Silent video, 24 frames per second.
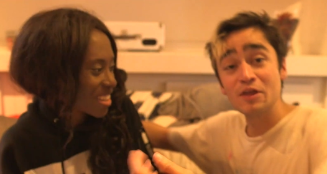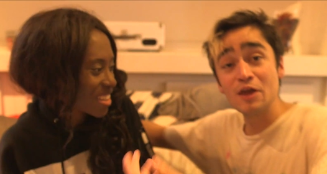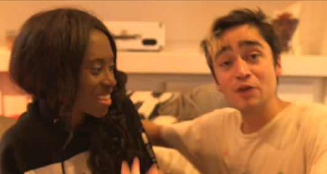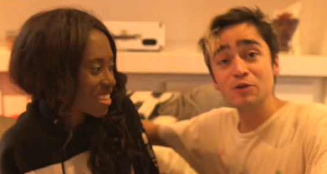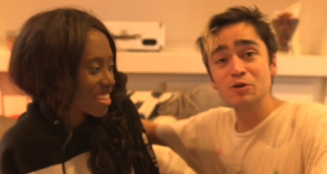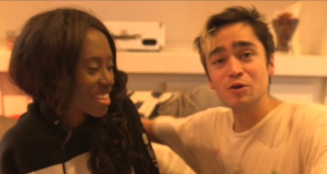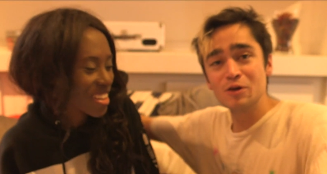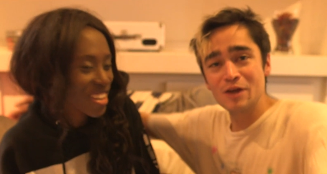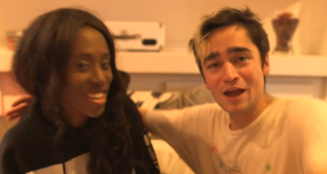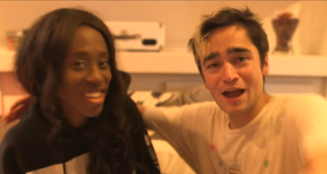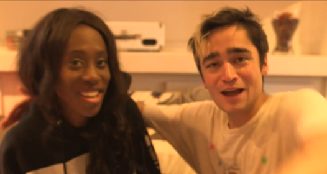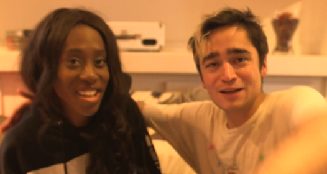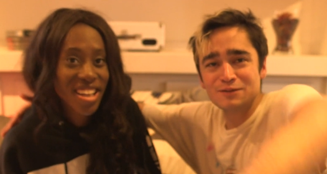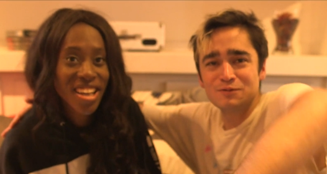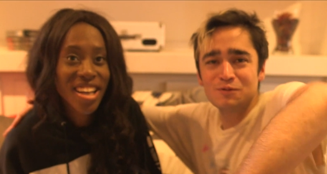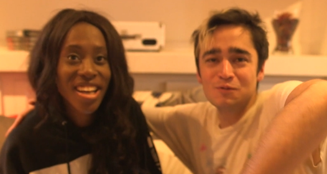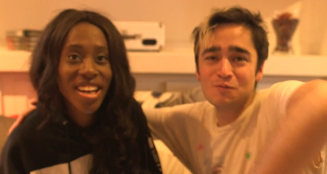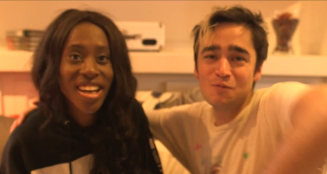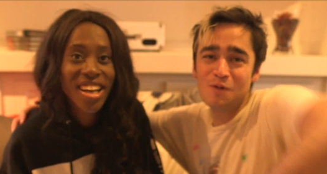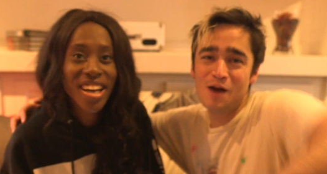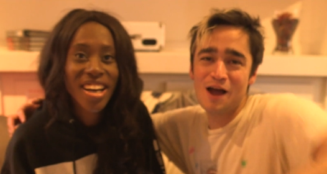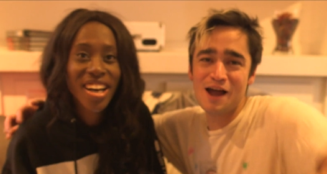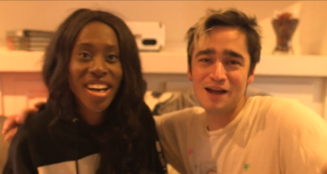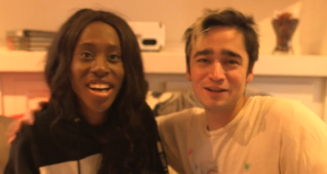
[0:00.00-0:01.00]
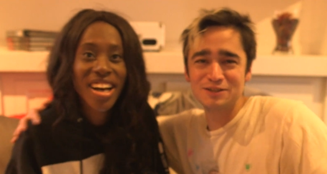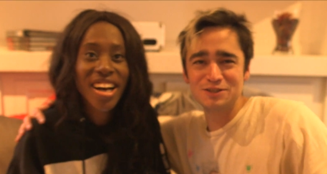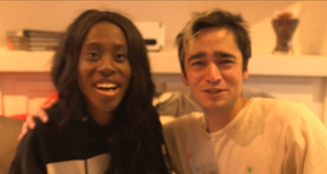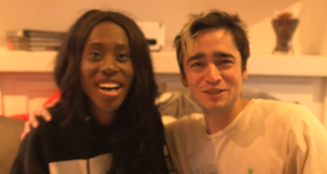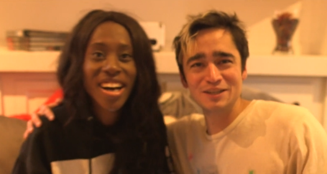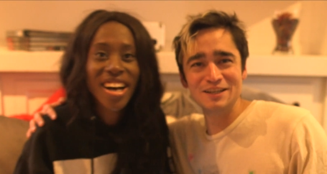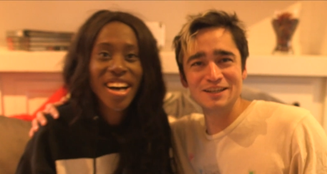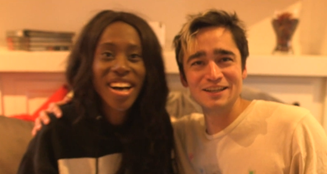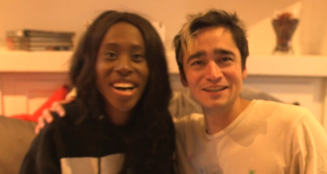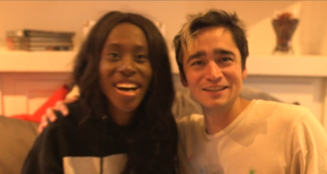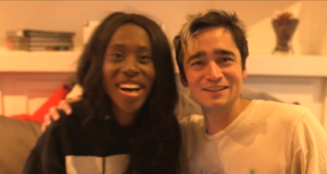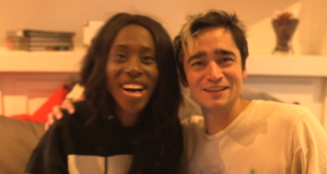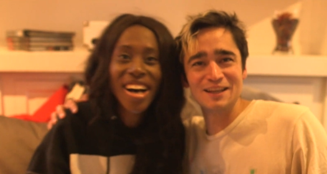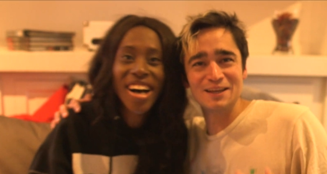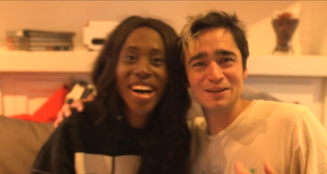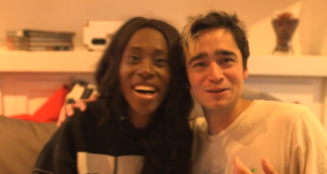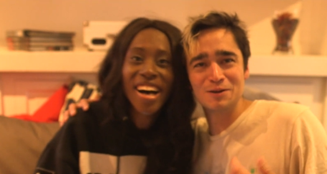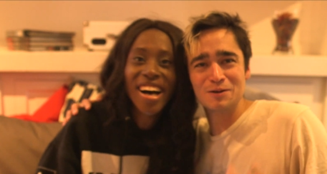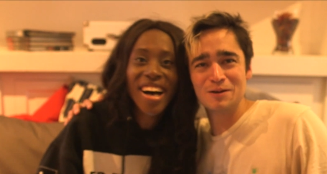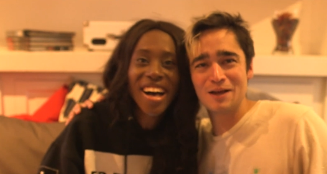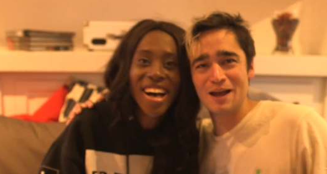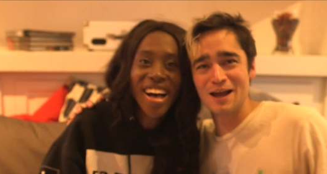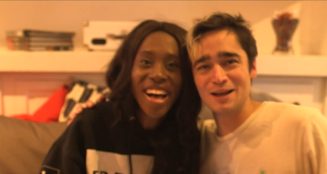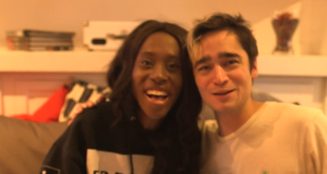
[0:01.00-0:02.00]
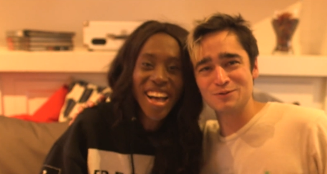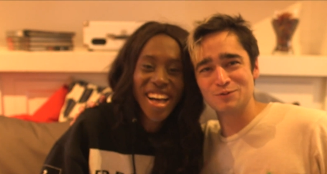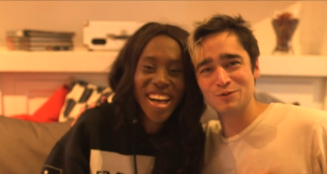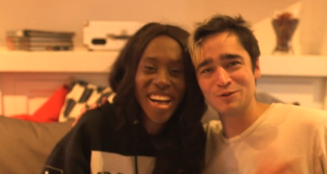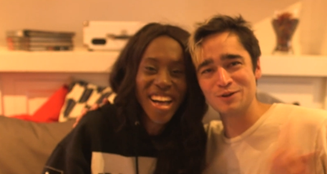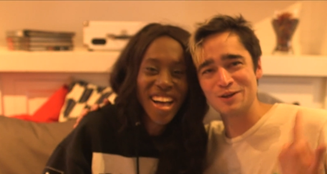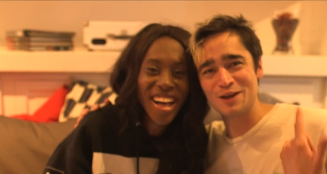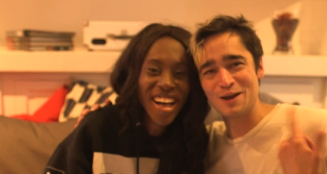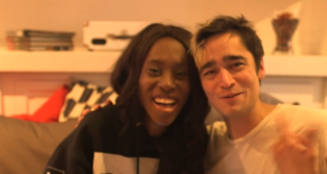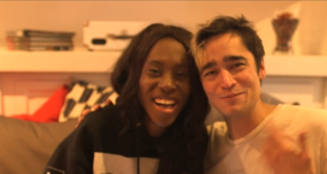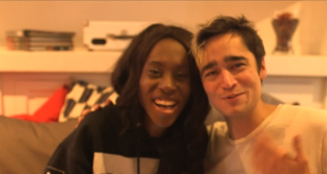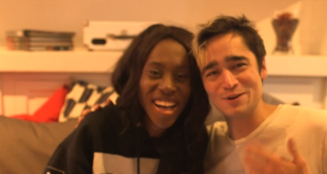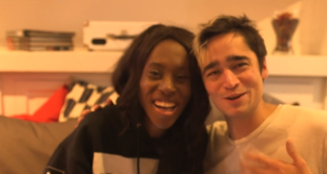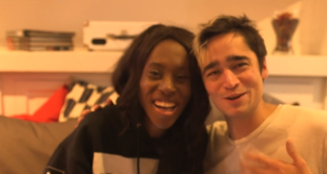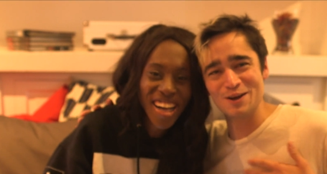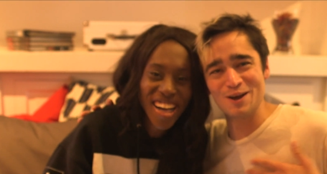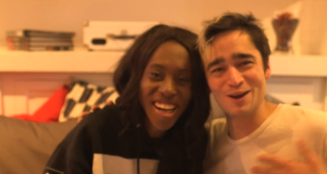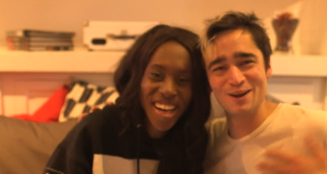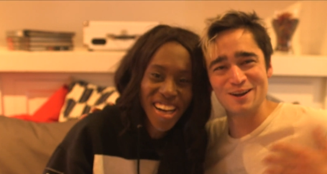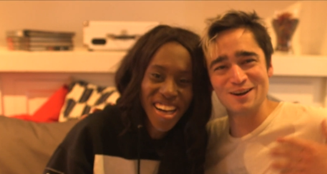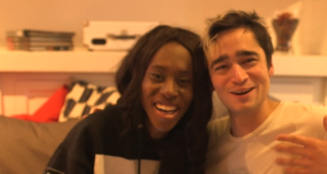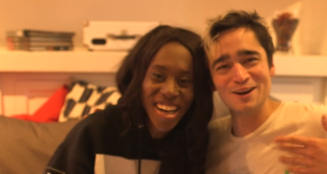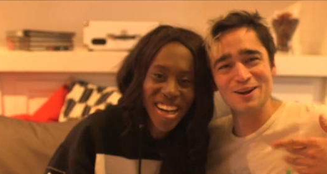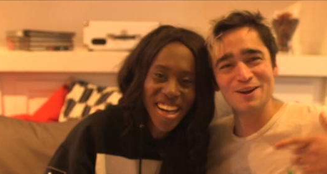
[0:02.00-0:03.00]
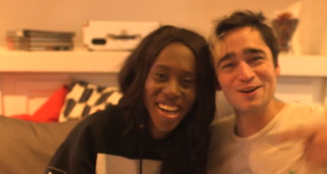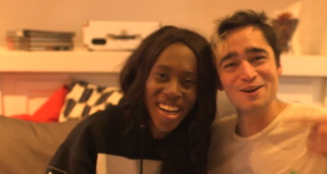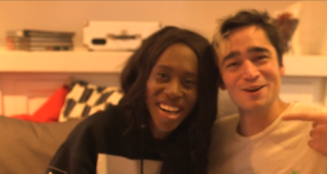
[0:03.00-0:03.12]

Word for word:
Speaker 1: Thank you guys for watching. Thank you guys for coming on